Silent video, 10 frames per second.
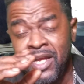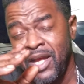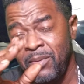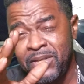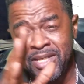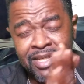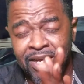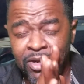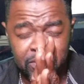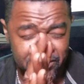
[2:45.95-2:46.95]
I mean,
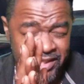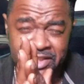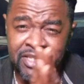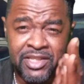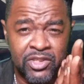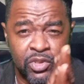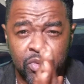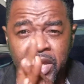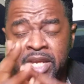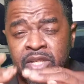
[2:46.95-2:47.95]
our engineers
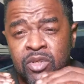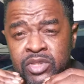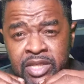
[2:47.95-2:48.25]
created those